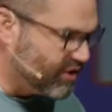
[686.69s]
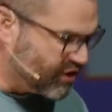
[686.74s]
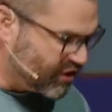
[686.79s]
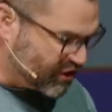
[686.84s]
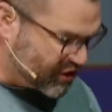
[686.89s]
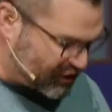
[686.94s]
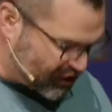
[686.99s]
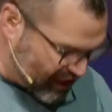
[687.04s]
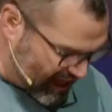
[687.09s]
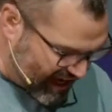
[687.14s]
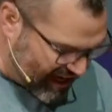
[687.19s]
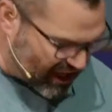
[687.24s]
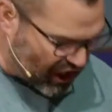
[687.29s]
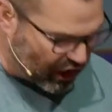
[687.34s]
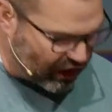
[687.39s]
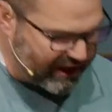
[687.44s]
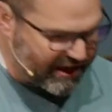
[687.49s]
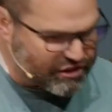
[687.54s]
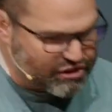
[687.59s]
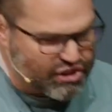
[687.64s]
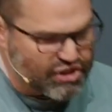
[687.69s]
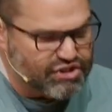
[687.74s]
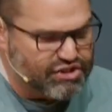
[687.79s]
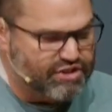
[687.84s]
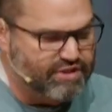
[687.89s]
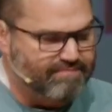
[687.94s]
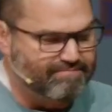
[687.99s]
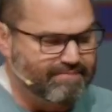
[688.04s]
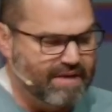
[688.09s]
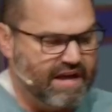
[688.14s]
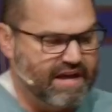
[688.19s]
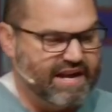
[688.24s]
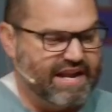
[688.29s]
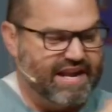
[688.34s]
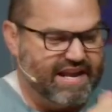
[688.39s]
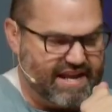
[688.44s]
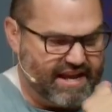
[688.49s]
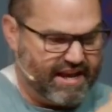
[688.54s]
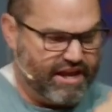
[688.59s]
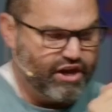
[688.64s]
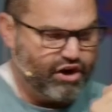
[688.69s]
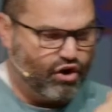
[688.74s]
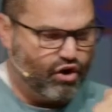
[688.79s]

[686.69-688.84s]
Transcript: She clenches the money in